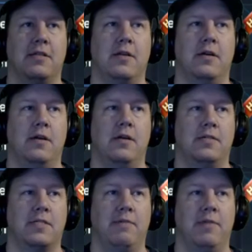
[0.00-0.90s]
uh,
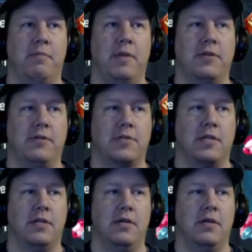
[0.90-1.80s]
some of the bundles
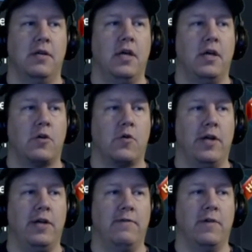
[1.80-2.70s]
on the
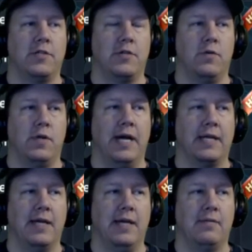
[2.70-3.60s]
korean version were
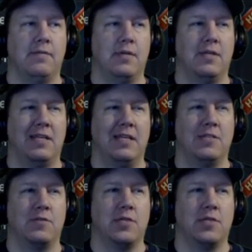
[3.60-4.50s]
like that
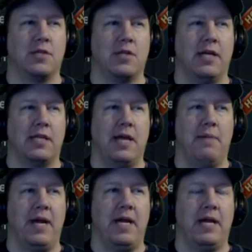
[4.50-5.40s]
these ones look like they
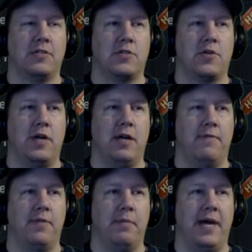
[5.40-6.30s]
pay out straight
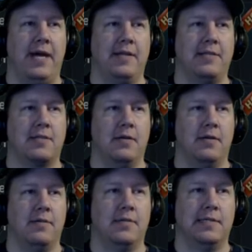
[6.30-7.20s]
off the bat
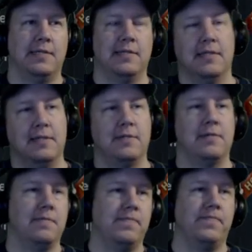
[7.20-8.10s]
so
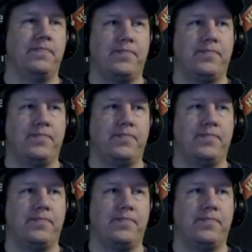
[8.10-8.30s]
hmm